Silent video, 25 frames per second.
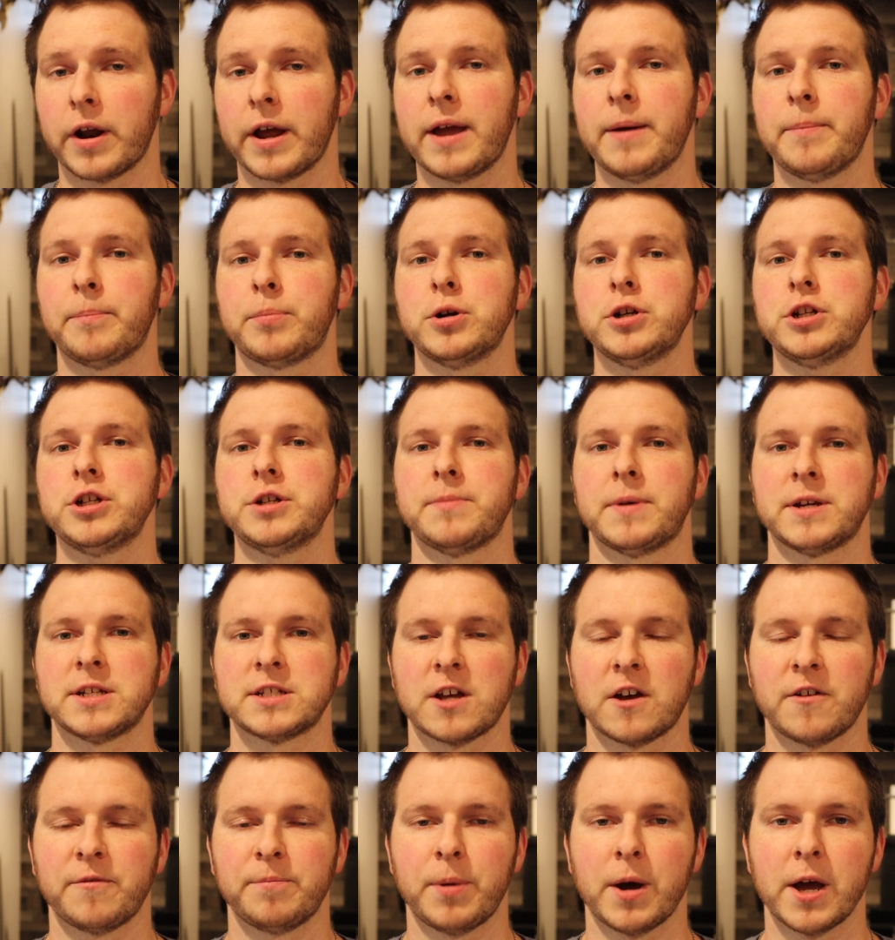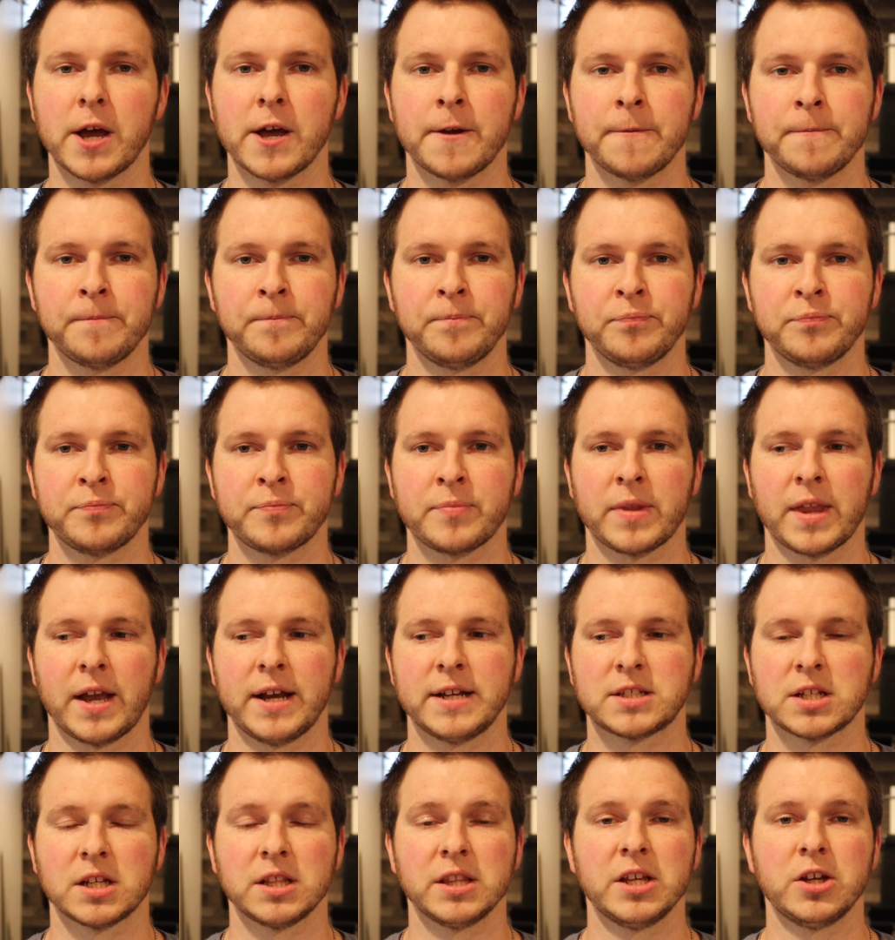I am pushing myself, but
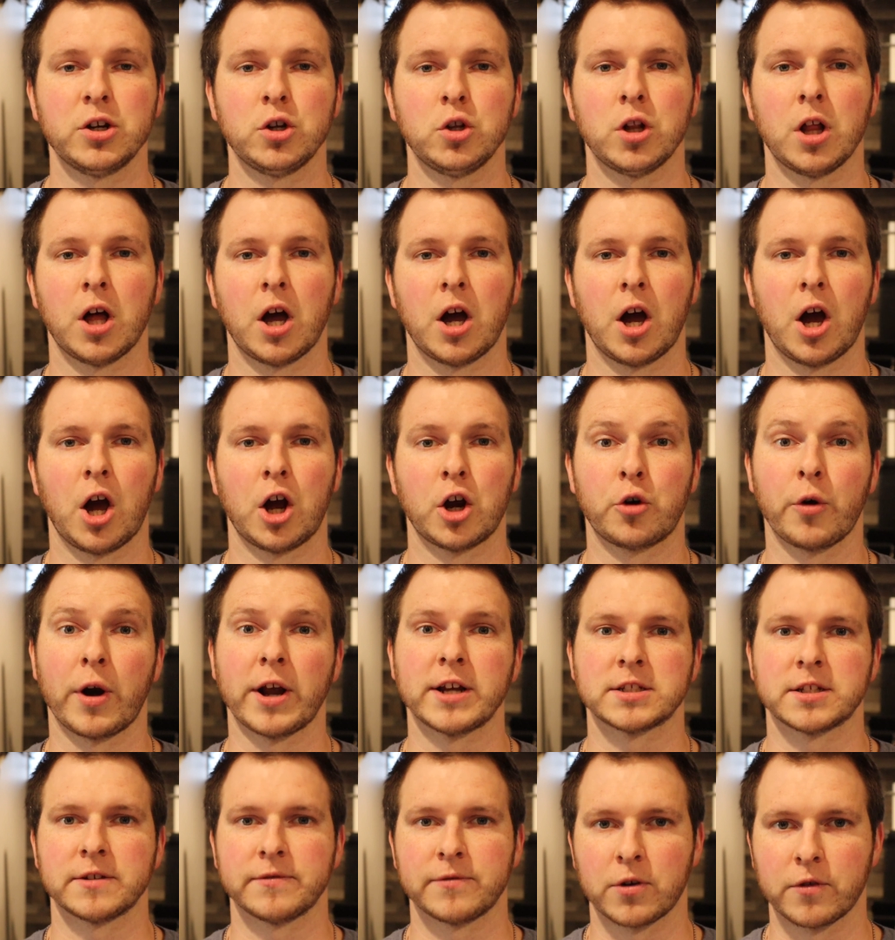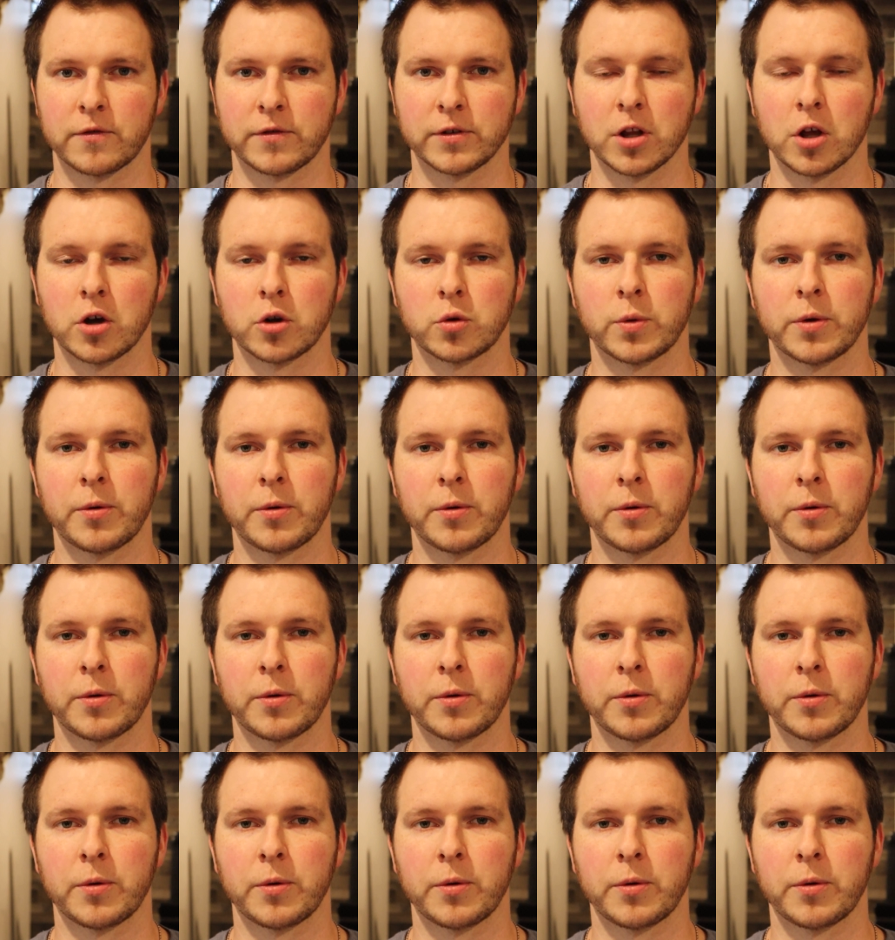it's a little aggressive overload.